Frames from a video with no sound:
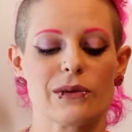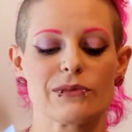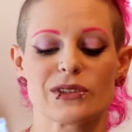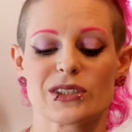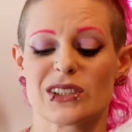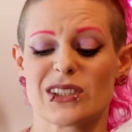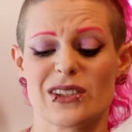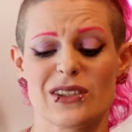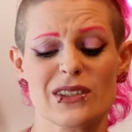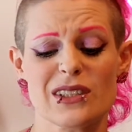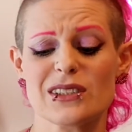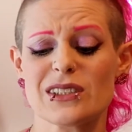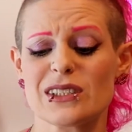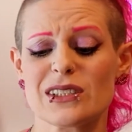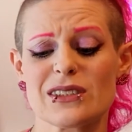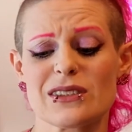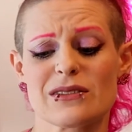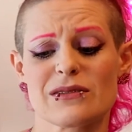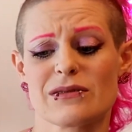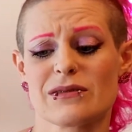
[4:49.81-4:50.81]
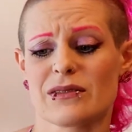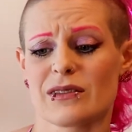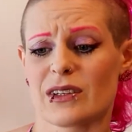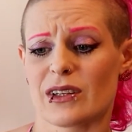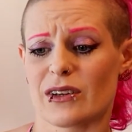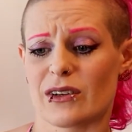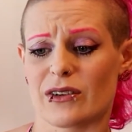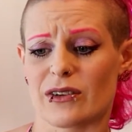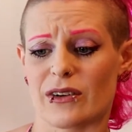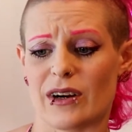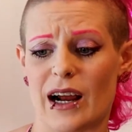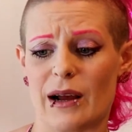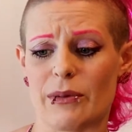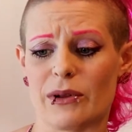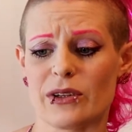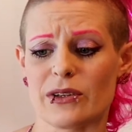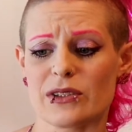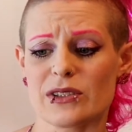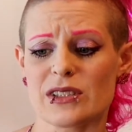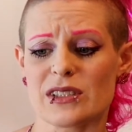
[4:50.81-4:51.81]
So you can just grab a
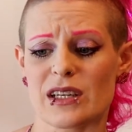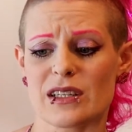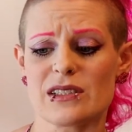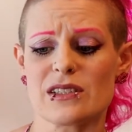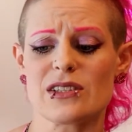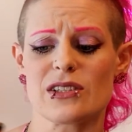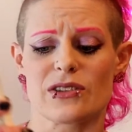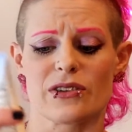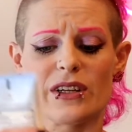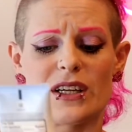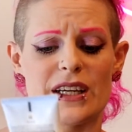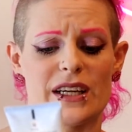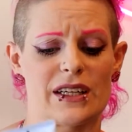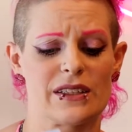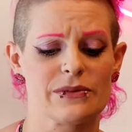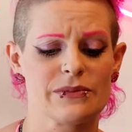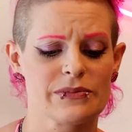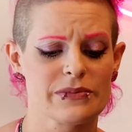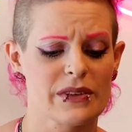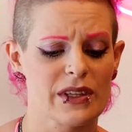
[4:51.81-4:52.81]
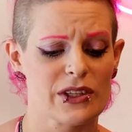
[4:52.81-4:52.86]
little sunscreen.